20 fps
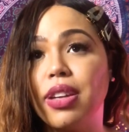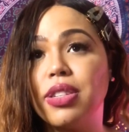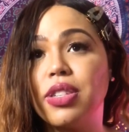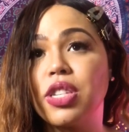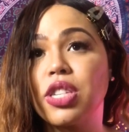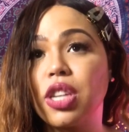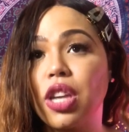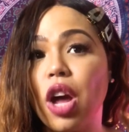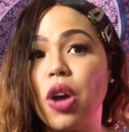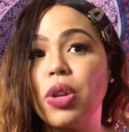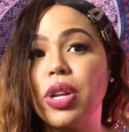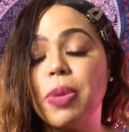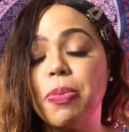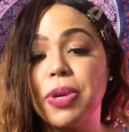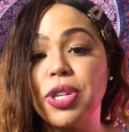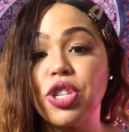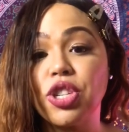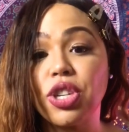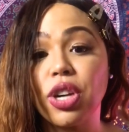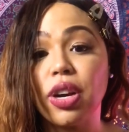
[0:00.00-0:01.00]
slowly
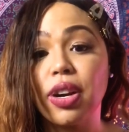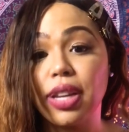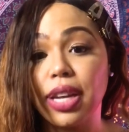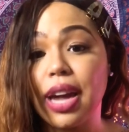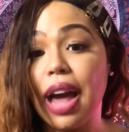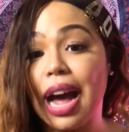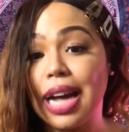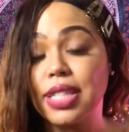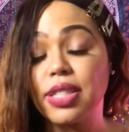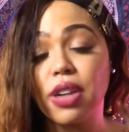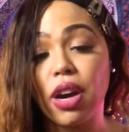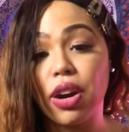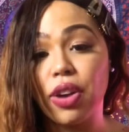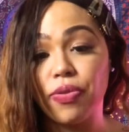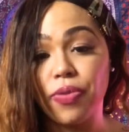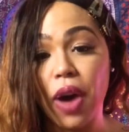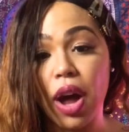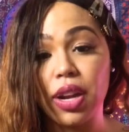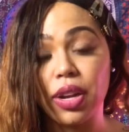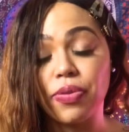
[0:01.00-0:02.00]
but surely, I
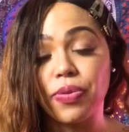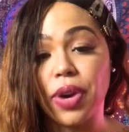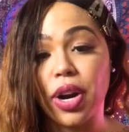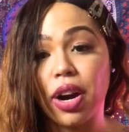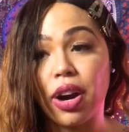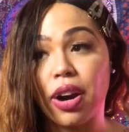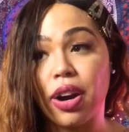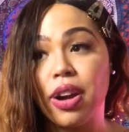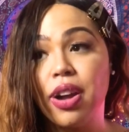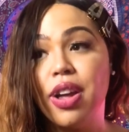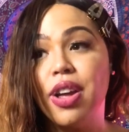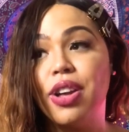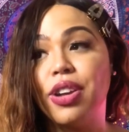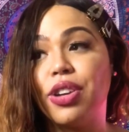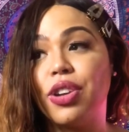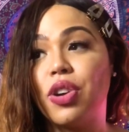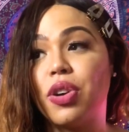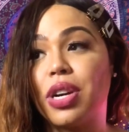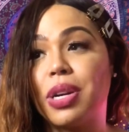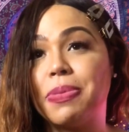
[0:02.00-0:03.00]
started falling for her.
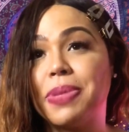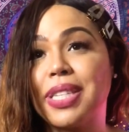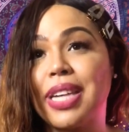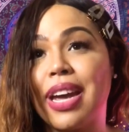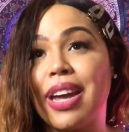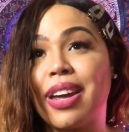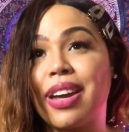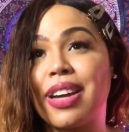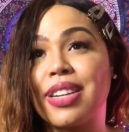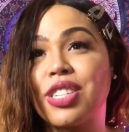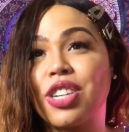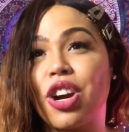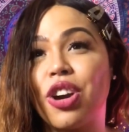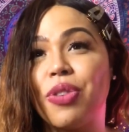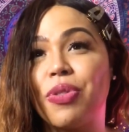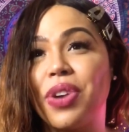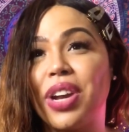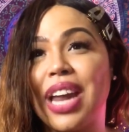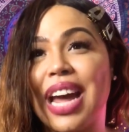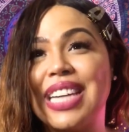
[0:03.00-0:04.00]
You know what I'm saying? I
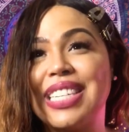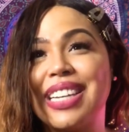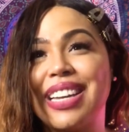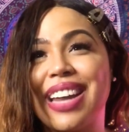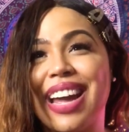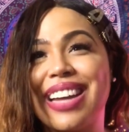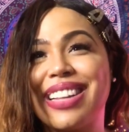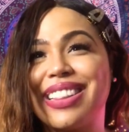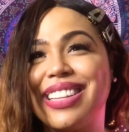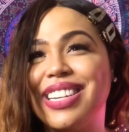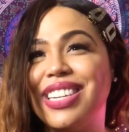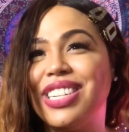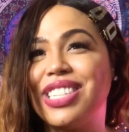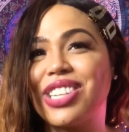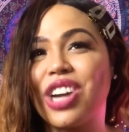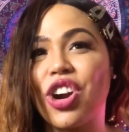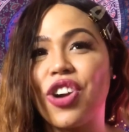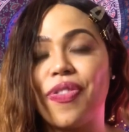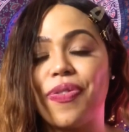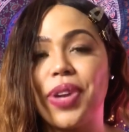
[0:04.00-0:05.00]
started realizing, like,
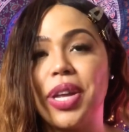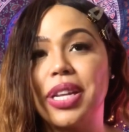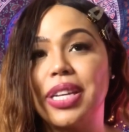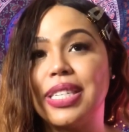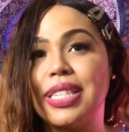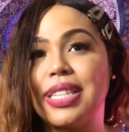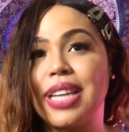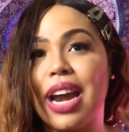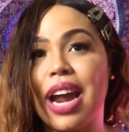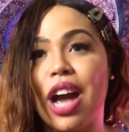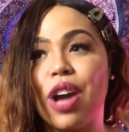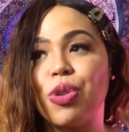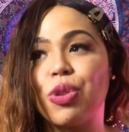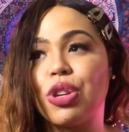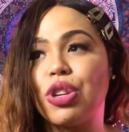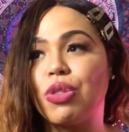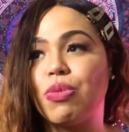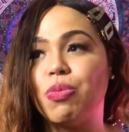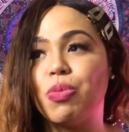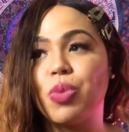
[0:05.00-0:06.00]
these aren't feelings that I
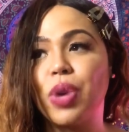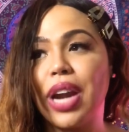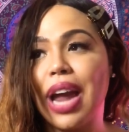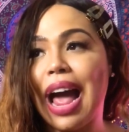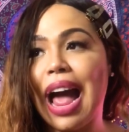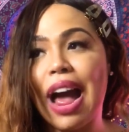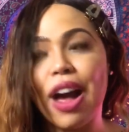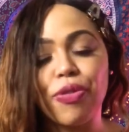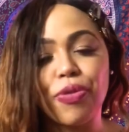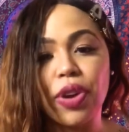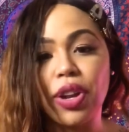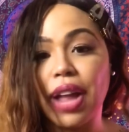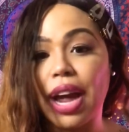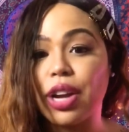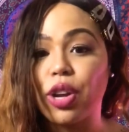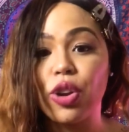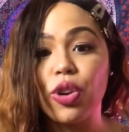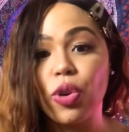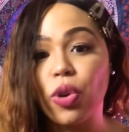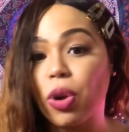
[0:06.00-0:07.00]
would have for,
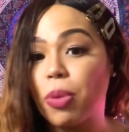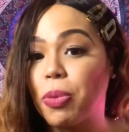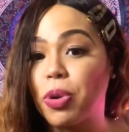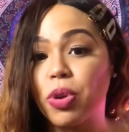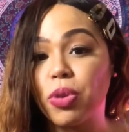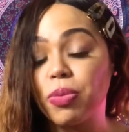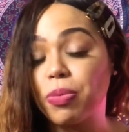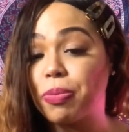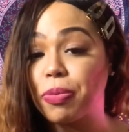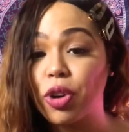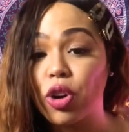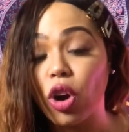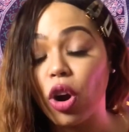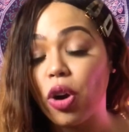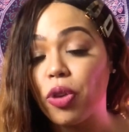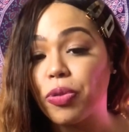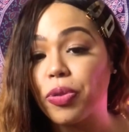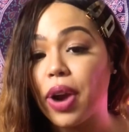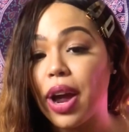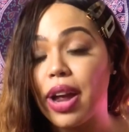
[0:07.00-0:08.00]
like, a normal
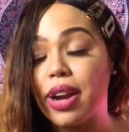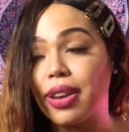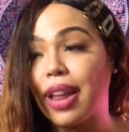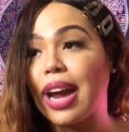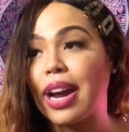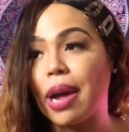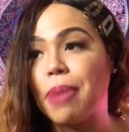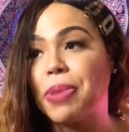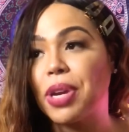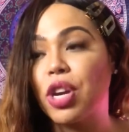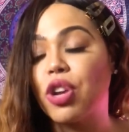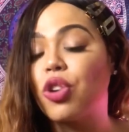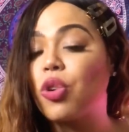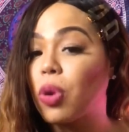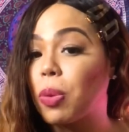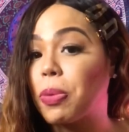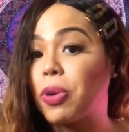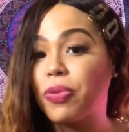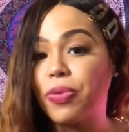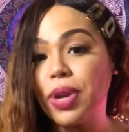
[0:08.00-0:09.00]
girlfriend. Like, I mean, a
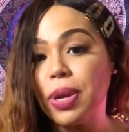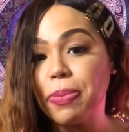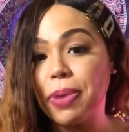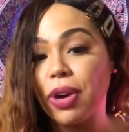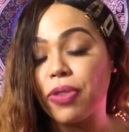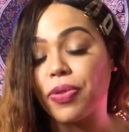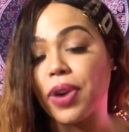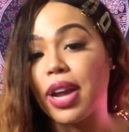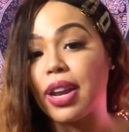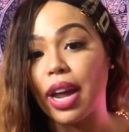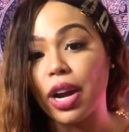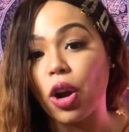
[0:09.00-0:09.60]
normal female friend,